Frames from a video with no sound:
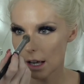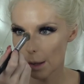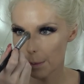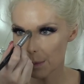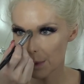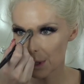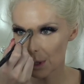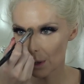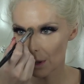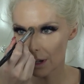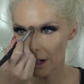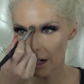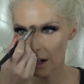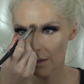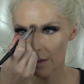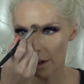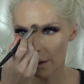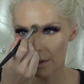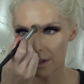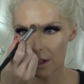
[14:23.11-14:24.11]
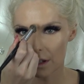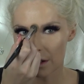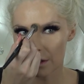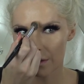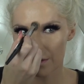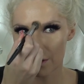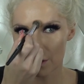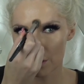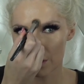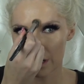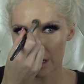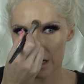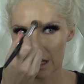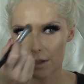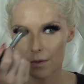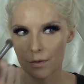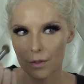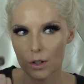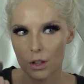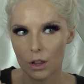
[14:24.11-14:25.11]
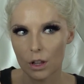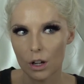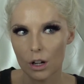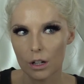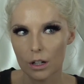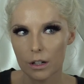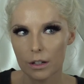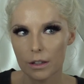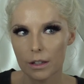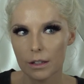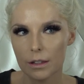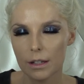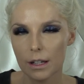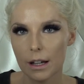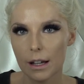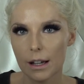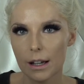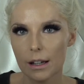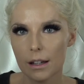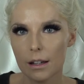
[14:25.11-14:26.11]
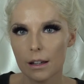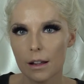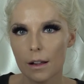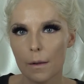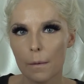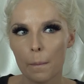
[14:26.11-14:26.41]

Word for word: I'm sorry if I was out of focus for longer than that.